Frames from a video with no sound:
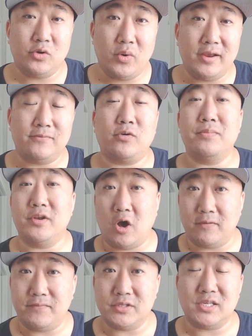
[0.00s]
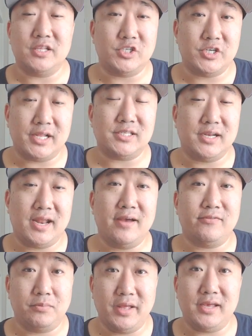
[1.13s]
away from the Dolphins and the Jets and not have to
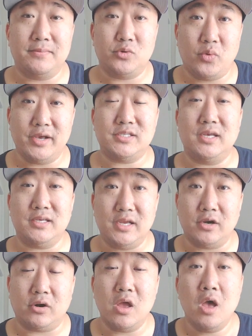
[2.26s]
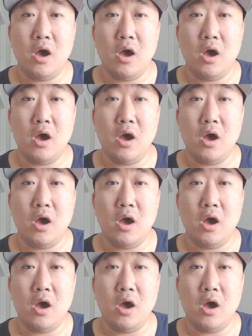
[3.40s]
play him twice a year.